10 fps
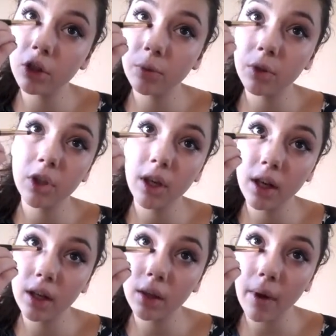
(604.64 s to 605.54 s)
shimmer
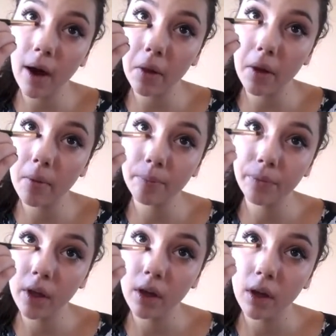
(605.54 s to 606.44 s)
shade in the palette
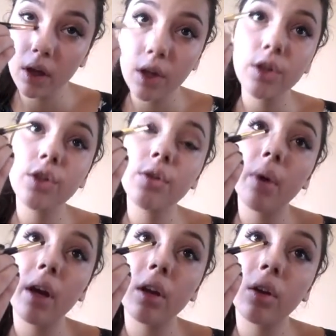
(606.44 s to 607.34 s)
to do
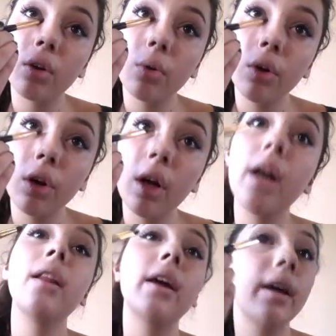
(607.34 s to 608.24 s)
my inner corner
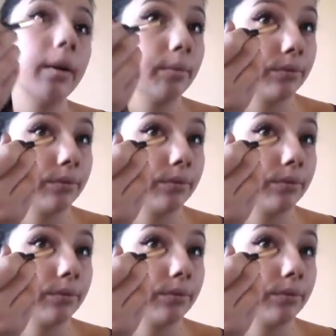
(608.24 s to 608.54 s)
highlight.